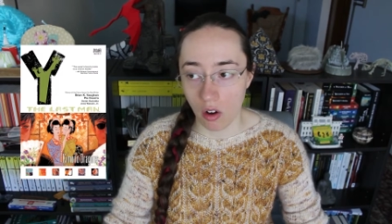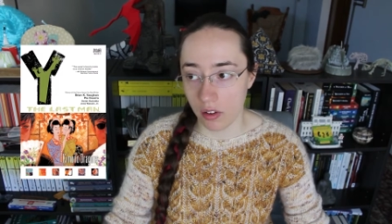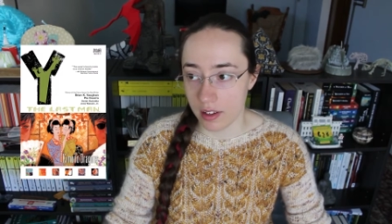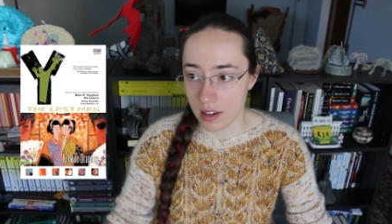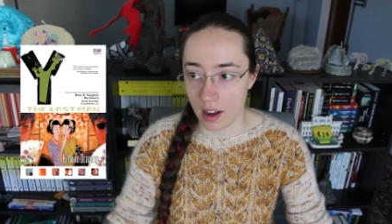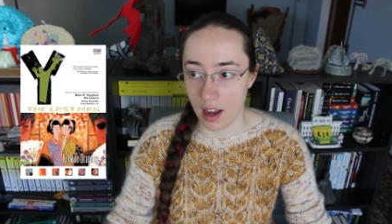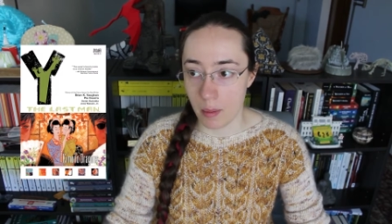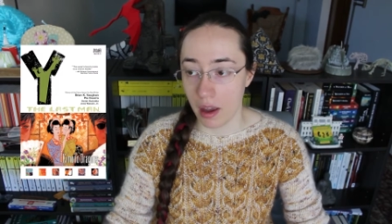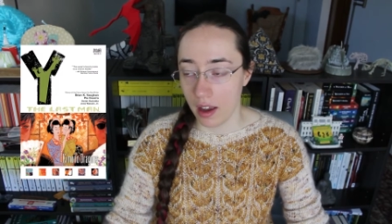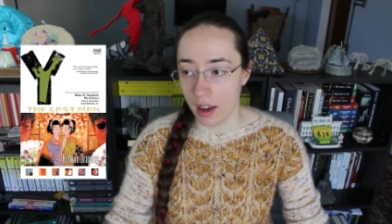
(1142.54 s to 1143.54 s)
all the
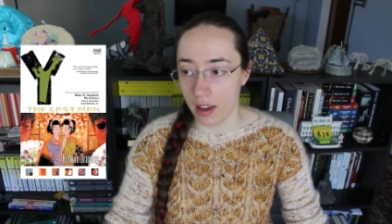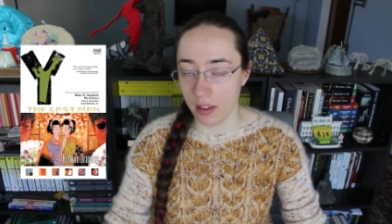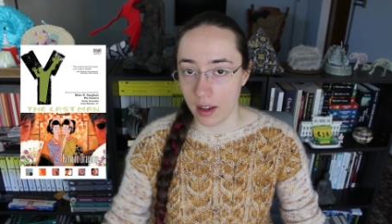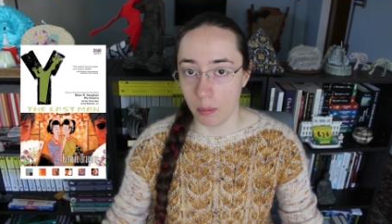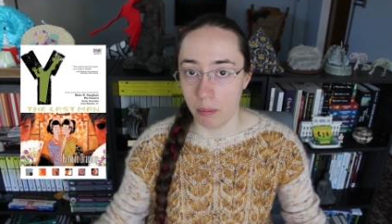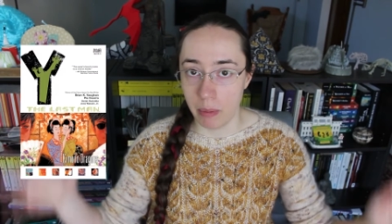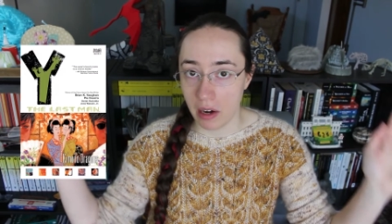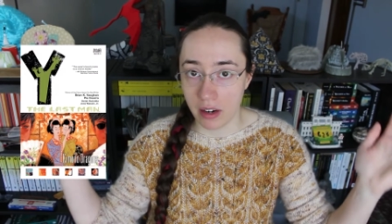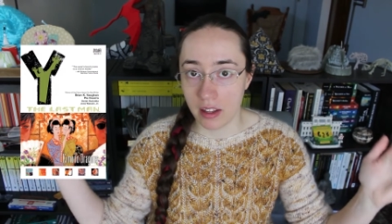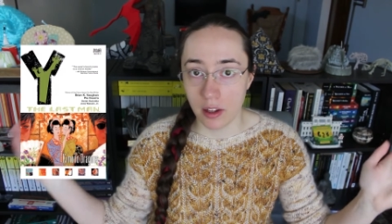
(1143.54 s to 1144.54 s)
time and like
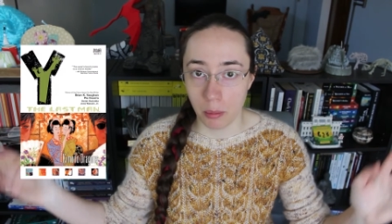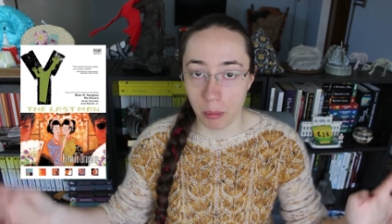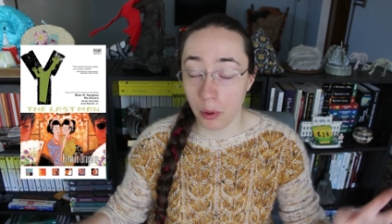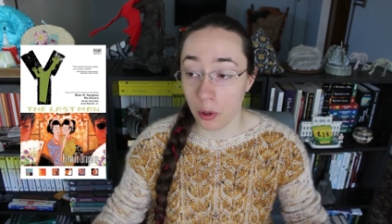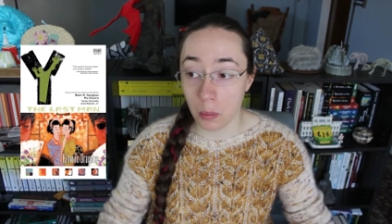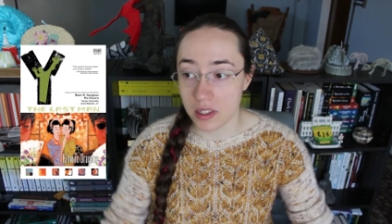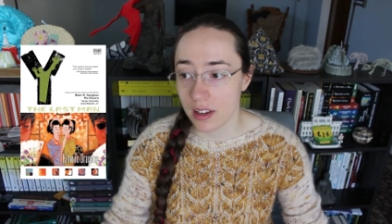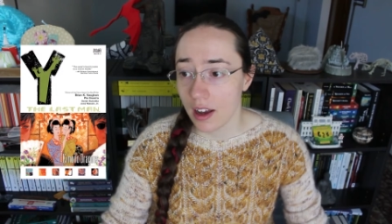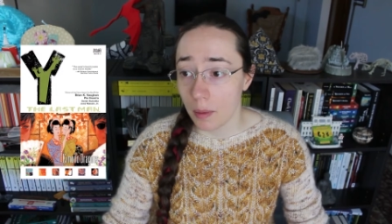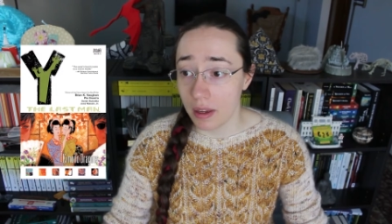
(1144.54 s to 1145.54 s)
baring their
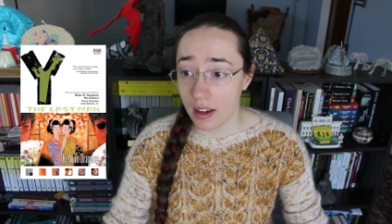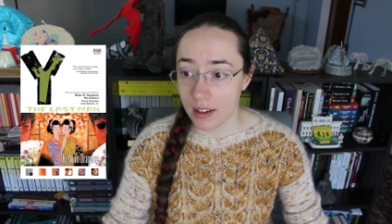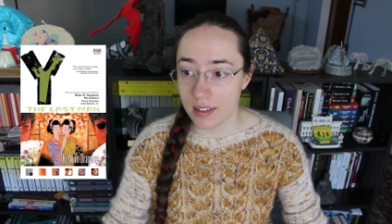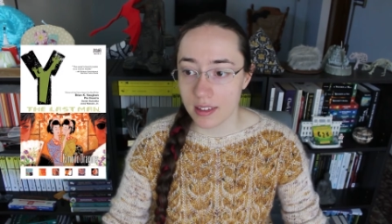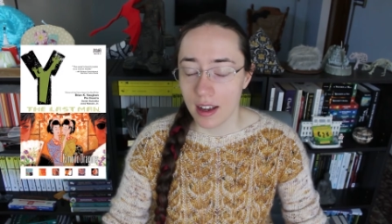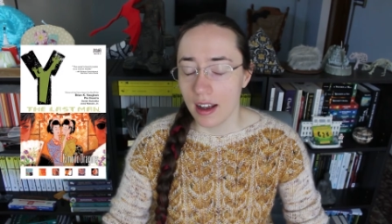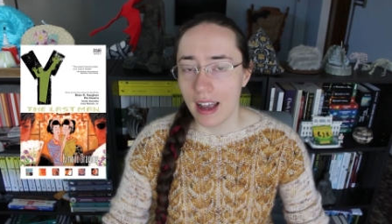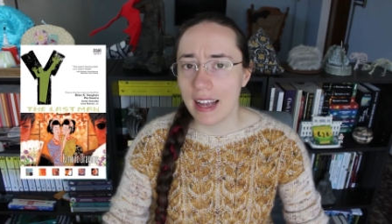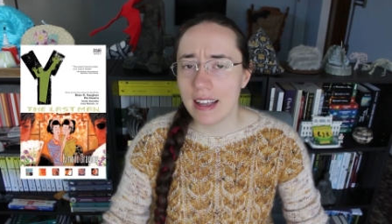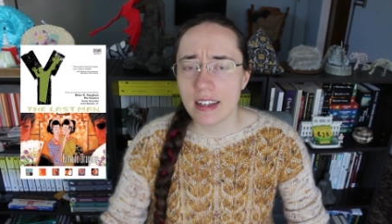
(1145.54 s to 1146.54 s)
boobs because
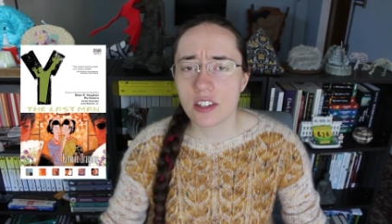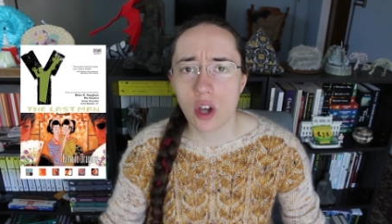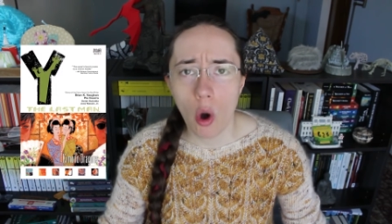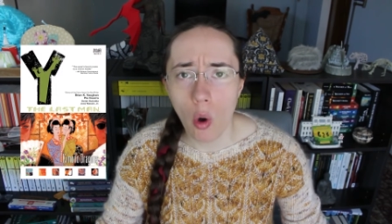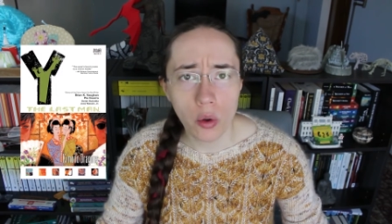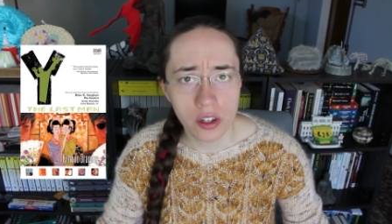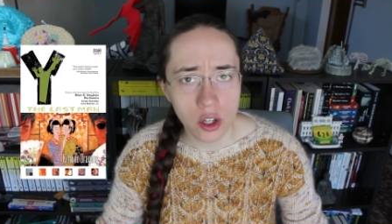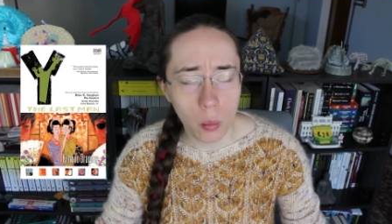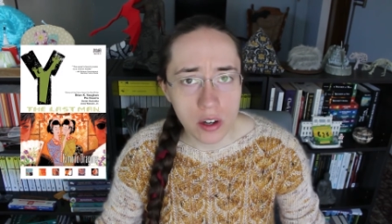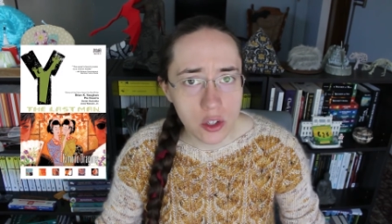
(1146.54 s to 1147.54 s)
it gets cold and
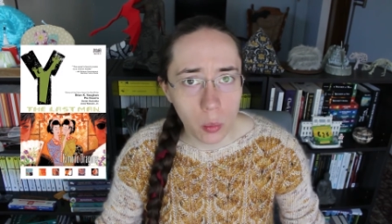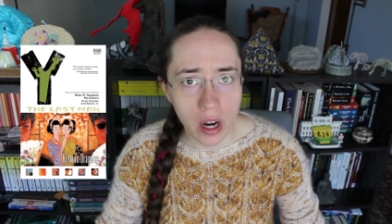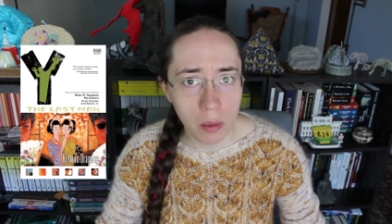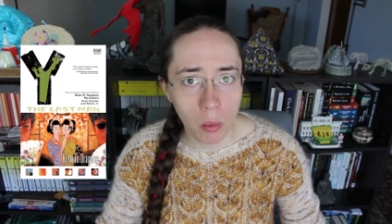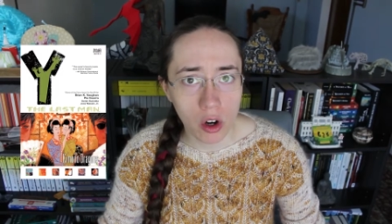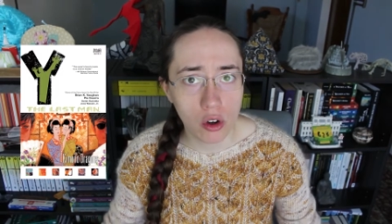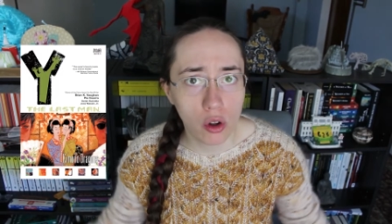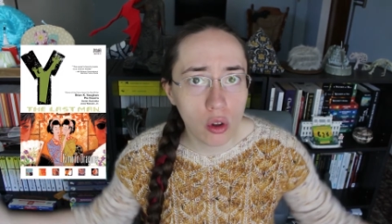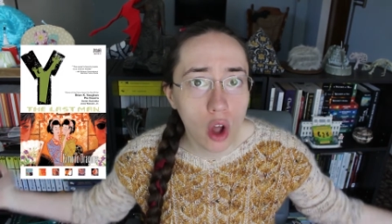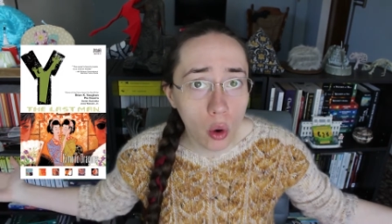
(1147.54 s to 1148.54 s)
you want to wear more
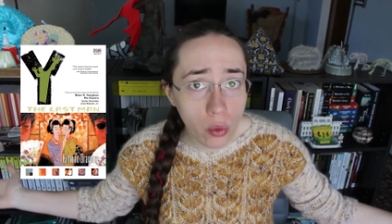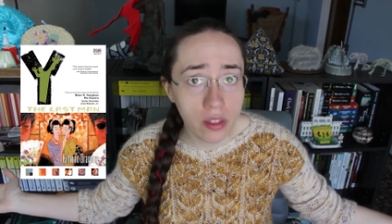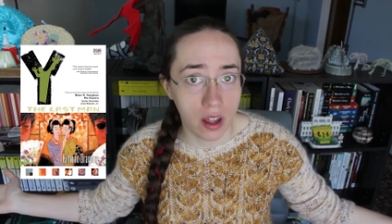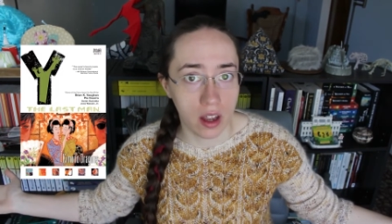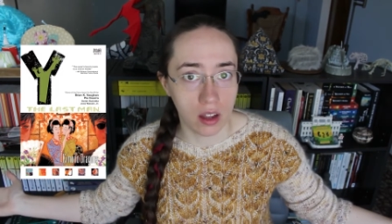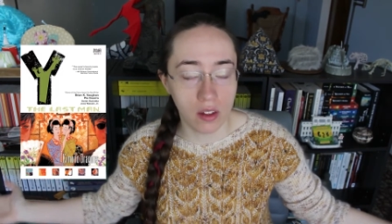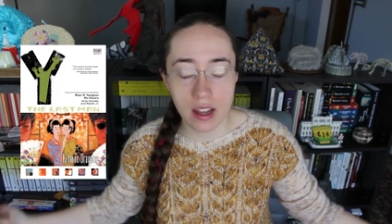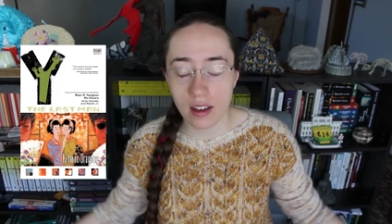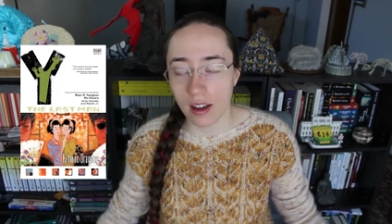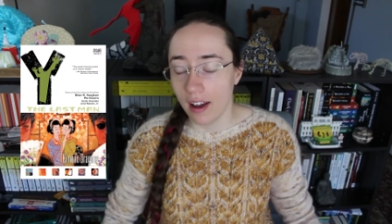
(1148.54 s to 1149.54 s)
clothing.
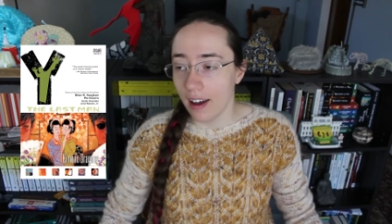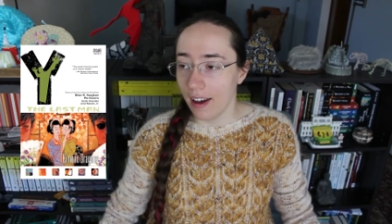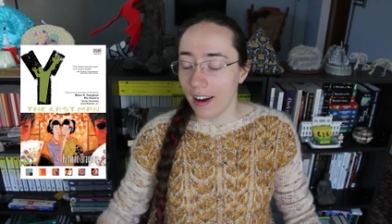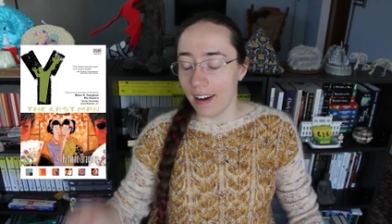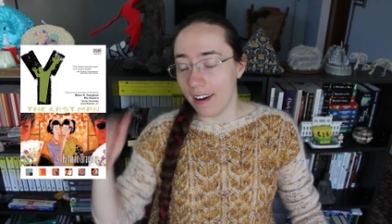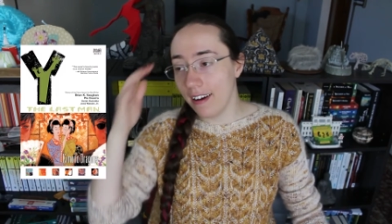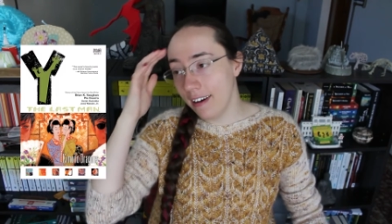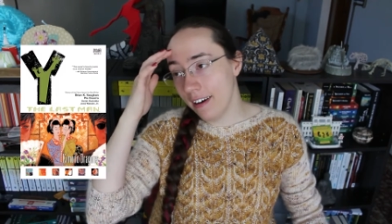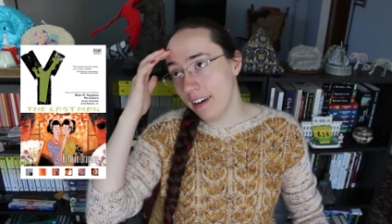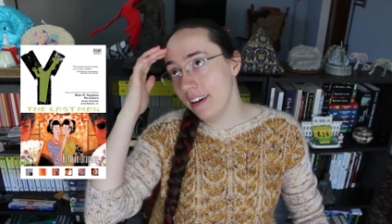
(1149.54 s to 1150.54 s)
Like,
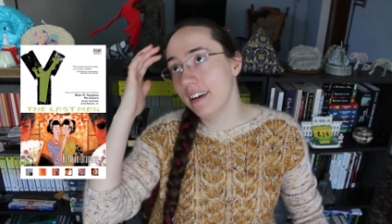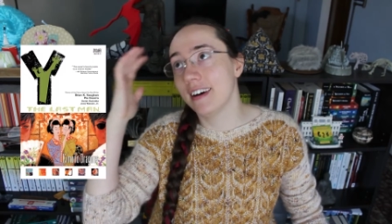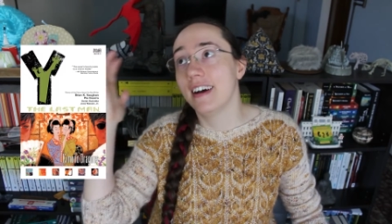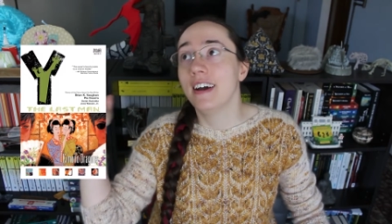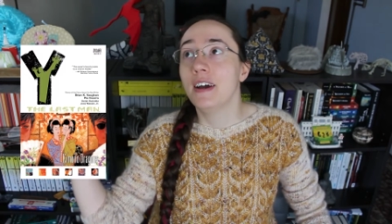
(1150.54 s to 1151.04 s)
ah!